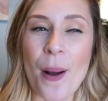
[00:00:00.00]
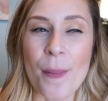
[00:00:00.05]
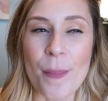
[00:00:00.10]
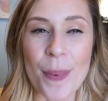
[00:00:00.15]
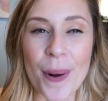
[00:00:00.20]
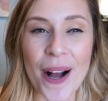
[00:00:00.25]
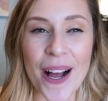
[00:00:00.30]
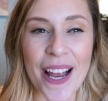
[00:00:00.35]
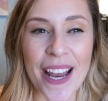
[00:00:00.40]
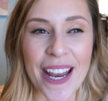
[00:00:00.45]

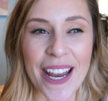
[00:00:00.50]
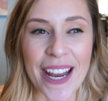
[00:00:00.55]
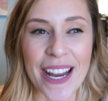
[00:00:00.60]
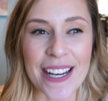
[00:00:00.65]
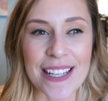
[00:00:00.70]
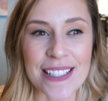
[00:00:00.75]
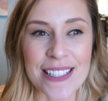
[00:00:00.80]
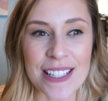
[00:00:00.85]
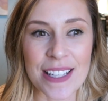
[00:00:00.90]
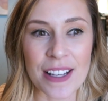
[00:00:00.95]

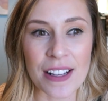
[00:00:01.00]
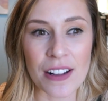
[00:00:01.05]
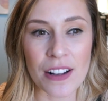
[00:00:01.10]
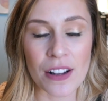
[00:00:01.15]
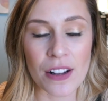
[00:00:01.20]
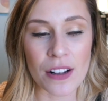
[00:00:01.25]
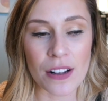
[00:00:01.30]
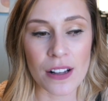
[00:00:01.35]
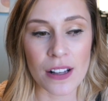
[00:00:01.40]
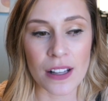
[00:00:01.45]
but
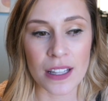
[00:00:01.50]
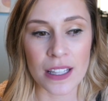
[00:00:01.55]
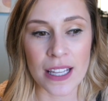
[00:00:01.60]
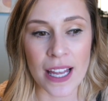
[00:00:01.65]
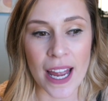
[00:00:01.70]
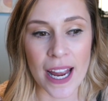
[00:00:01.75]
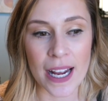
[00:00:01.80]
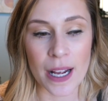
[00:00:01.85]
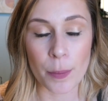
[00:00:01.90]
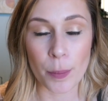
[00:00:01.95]
until
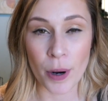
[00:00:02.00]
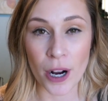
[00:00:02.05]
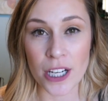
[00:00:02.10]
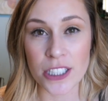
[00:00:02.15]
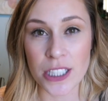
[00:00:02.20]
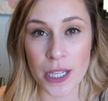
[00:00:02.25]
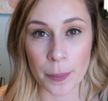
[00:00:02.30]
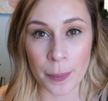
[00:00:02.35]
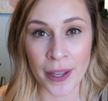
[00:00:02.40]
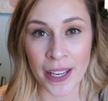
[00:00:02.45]
like
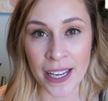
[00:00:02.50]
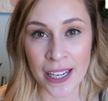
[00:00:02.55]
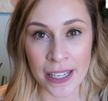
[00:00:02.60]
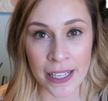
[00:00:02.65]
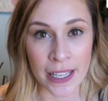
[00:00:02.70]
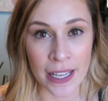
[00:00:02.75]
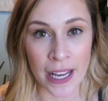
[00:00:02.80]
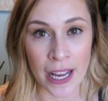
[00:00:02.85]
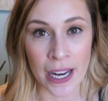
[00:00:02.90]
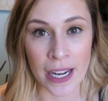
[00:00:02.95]
project
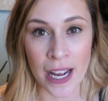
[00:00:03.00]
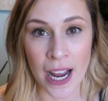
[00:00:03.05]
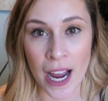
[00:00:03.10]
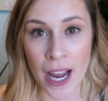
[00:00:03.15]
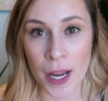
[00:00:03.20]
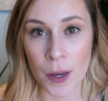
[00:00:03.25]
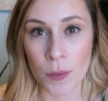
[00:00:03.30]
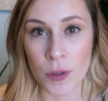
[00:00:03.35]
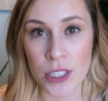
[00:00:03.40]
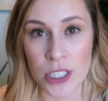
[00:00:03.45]
panning, and
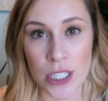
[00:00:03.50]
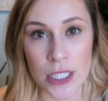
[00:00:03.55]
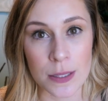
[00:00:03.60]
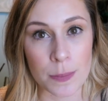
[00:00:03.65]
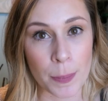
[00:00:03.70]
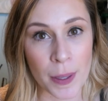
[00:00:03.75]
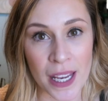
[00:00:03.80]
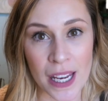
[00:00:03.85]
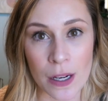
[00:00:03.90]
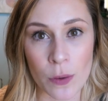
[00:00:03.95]
I would
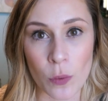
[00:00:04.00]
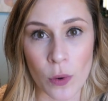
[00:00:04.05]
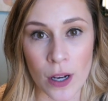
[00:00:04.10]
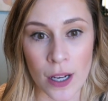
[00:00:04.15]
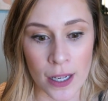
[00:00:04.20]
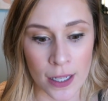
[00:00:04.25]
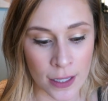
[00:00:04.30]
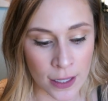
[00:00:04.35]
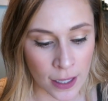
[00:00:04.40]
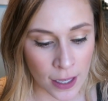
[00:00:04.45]
just pan
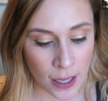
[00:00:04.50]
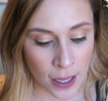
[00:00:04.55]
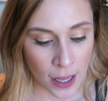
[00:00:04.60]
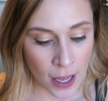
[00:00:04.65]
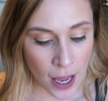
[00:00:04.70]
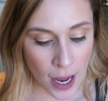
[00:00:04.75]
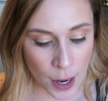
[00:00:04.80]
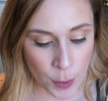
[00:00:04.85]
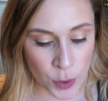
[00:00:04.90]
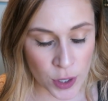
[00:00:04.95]
one,
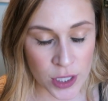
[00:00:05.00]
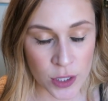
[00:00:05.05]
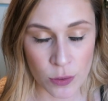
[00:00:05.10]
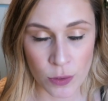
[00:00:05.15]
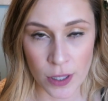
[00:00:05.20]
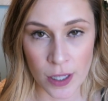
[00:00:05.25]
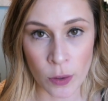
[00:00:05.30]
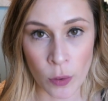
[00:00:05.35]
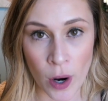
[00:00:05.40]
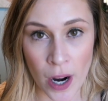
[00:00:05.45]
and which
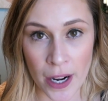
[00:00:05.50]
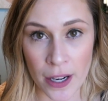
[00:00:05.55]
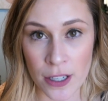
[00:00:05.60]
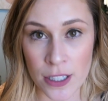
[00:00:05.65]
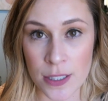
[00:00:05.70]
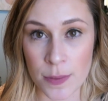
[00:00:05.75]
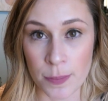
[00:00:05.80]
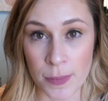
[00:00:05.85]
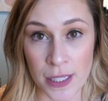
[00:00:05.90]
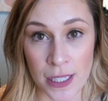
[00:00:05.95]

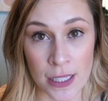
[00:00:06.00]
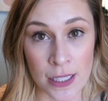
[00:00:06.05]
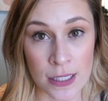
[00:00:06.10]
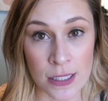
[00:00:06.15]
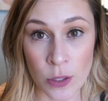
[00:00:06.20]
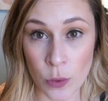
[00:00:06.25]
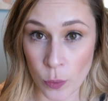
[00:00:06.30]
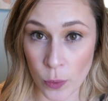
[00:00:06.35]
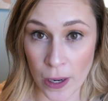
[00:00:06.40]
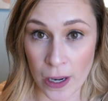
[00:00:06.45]
requires me
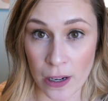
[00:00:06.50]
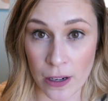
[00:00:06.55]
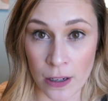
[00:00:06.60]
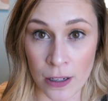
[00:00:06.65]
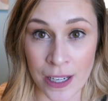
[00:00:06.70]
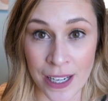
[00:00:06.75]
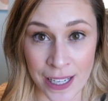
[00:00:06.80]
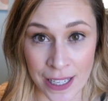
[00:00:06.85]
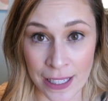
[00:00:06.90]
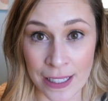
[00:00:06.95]
to
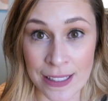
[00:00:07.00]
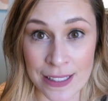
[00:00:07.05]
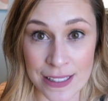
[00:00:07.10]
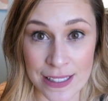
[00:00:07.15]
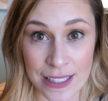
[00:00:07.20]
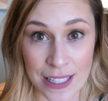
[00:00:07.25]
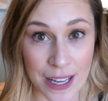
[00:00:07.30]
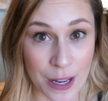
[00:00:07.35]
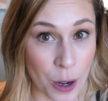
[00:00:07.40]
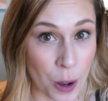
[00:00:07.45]
wear
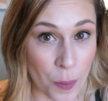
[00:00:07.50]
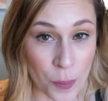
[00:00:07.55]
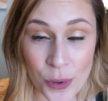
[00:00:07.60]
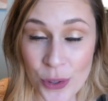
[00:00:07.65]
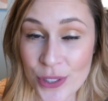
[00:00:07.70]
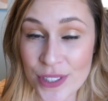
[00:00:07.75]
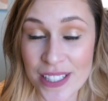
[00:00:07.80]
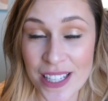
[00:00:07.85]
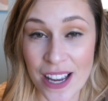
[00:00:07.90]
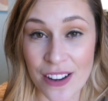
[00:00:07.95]
it
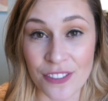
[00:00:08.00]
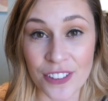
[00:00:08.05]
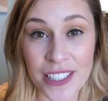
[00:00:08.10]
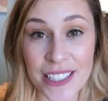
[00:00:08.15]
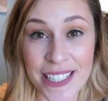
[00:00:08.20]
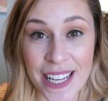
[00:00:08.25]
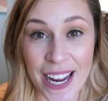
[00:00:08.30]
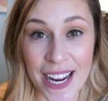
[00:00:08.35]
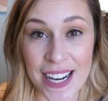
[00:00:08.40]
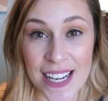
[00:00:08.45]
almost
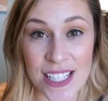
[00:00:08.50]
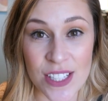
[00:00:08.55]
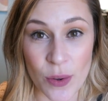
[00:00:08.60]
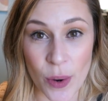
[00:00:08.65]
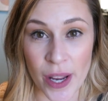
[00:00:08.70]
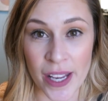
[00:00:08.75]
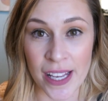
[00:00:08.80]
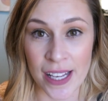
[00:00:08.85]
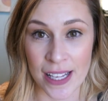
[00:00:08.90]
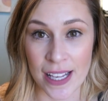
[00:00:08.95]
every day so
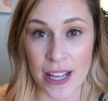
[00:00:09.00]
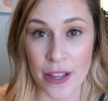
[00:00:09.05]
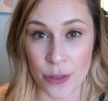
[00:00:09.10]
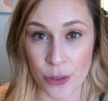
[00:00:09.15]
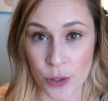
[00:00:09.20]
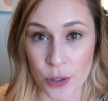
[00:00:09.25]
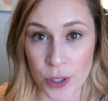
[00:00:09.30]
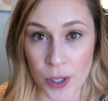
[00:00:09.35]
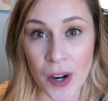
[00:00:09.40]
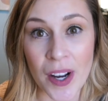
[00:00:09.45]
I can get
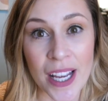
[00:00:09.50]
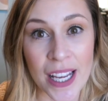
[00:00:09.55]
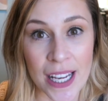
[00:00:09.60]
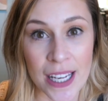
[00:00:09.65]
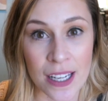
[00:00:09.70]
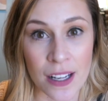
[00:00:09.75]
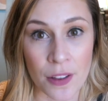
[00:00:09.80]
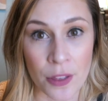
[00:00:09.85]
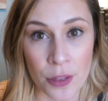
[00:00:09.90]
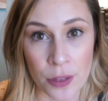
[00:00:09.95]
through it
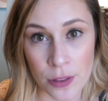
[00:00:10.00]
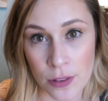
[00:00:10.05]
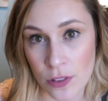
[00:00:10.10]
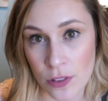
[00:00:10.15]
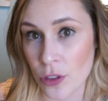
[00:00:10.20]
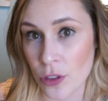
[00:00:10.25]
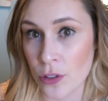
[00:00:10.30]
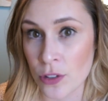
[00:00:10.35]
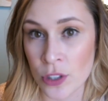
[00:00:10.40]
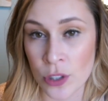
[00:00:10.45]
in a
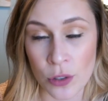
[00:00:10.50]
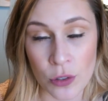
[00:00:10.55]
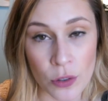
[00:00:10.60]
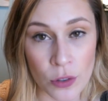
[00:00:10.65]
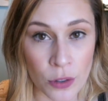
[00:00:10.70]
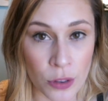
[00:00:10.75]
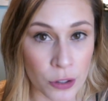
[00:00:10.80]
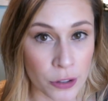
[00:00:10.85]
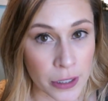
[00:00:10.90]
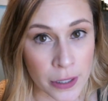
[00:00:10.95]

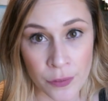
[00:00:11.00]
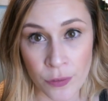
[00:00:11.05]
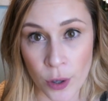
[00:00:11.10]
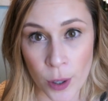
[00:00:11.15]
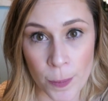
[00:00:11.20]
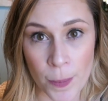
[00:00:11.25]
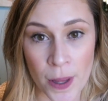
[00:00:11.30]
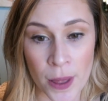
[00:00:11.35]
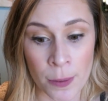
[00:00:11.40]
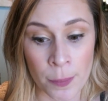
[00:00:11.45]
two, three,
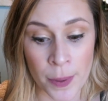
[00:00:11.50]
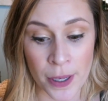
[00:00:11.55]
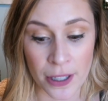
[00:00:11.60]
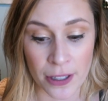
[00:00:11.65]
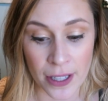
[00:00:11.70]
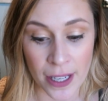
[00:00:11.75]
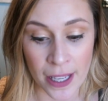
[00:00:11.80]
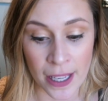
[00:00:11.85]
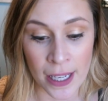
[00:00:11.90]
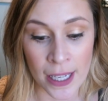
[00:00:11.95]
four month
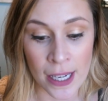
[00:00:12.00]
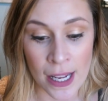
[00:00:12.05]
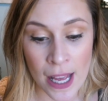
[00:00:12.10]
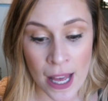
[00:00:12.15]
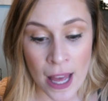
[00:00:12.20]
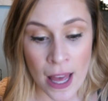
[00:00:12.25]
period.